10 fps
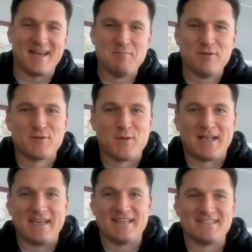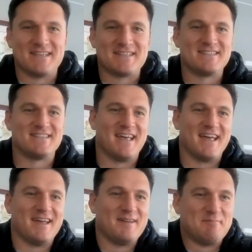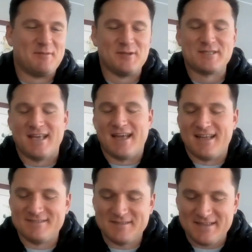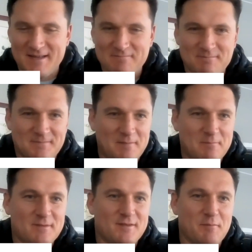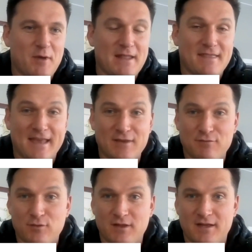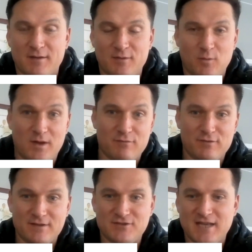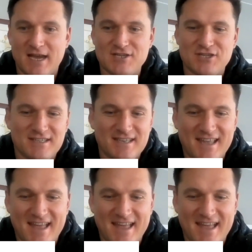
time moves quickly, doesn't it, Bruce? And to Brett, thank you for the wonderful introduction.